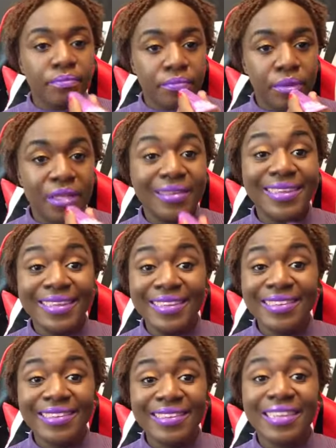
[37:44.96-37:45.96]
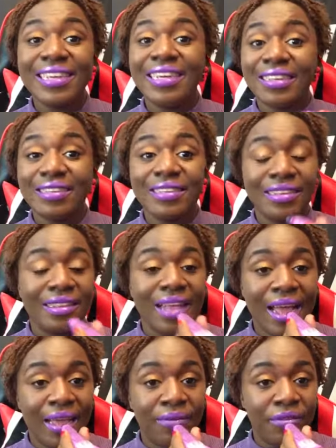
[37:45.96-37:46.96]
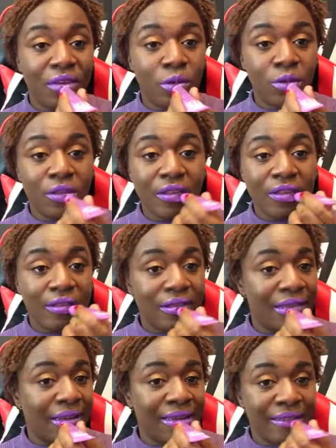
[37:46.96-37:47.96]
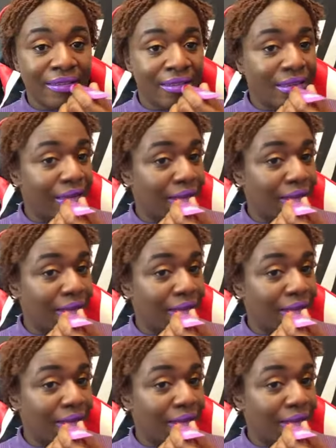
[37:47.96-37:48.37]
But this is life. It really is nice.